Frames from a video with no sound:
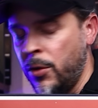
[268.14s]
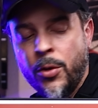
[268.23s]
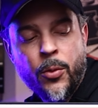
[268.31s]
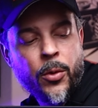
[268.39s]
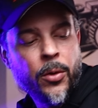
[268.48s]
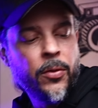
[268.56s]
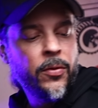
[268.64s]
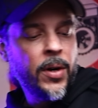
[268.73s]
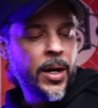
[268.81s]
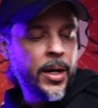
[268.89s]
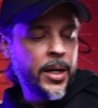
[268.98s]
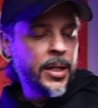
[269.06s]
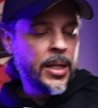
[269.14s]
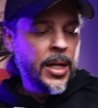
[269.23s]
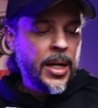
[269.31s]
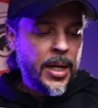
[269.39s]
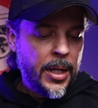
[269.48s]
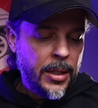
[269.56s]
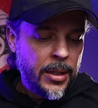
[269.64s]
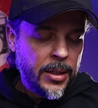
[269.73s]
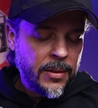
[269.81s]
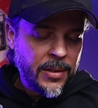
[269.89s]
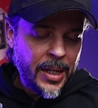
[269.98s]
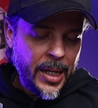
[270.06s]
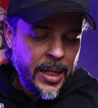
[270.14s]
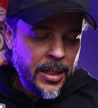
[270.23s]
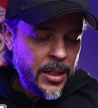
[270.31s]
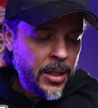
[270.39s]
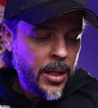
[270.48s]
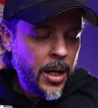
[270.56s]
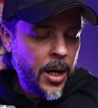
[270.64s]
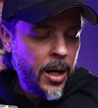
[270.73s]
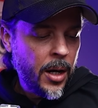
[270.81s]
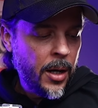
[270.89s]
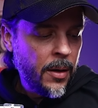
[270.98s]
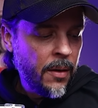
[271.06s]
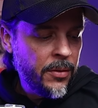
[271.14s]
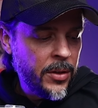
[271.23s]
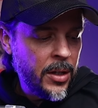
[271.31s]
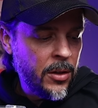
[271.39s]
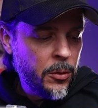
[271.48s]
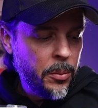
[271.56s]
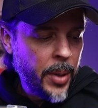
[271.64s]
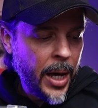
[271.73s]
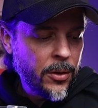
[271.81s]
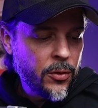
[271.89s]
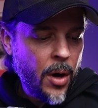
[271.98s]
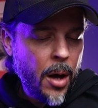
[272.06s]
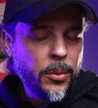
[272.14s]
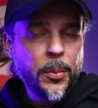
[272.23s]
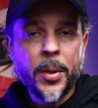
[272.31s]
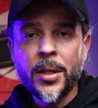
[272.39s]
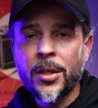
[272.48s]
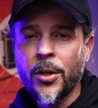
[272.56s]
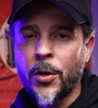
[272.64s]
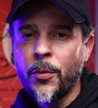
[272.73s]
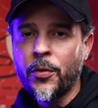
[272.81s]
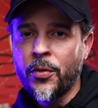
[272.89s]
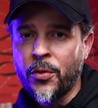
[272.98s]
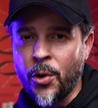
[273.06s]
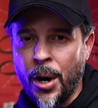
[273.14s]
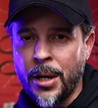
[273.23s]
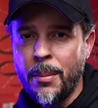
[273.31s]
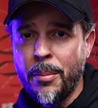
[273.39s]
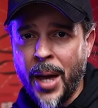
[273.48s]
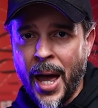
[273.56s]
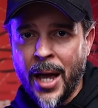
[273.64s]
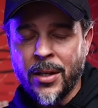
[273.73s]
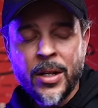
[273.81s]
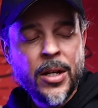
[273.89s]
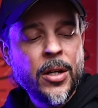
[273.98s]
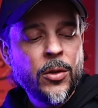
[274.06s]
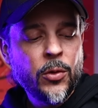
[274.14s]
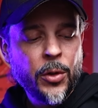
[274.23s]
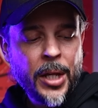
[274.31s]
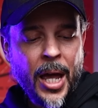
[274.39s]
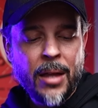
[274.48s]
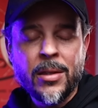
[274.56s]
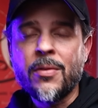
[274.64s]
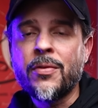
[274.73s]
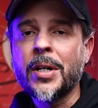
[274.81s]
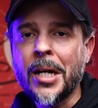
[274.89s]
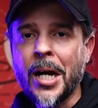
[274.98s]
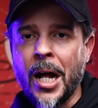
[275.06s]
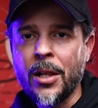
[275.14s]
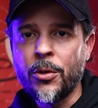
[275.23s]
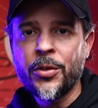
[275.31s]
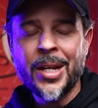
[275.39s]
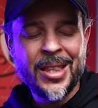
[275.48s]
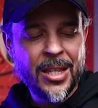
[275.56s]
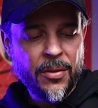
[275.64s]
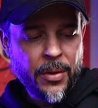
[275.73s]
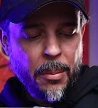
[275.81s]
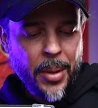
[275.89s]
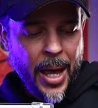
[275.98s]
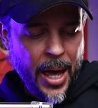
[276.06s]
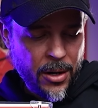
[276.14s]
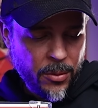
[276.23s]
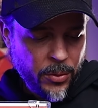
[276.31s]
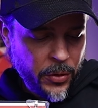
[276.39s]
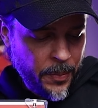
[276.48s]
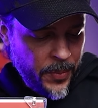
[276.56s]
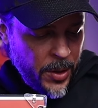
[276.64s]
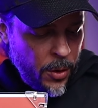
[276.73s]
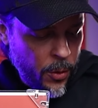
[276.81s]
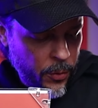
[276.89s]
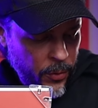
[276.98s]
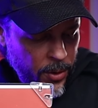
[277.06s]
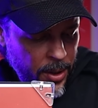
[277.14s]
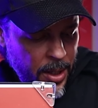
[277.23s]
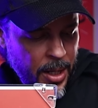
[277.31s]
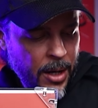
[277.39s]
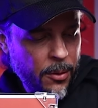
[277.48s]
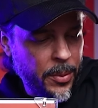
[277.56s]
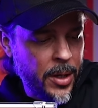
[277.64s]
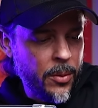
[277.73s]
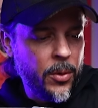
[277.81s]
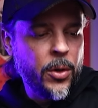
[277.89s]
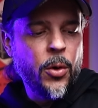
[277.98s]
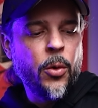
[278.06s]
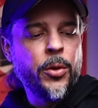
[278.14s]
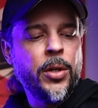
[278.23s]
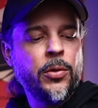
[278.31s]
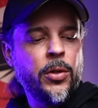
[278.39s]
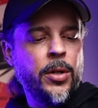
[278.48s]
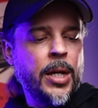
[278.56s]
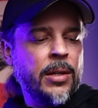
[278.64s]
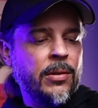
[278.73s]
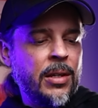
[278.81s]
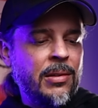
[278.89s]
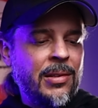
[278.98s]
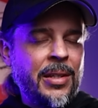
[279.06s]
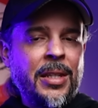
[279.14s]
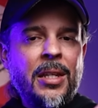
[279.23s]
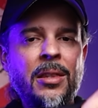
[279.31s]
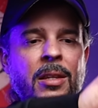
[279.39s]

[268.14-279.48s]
you will find 10 of these backdrops, but they're front and back, so they have different colors and different patterns. Hopefully I'll be able to hold this so you guys can see the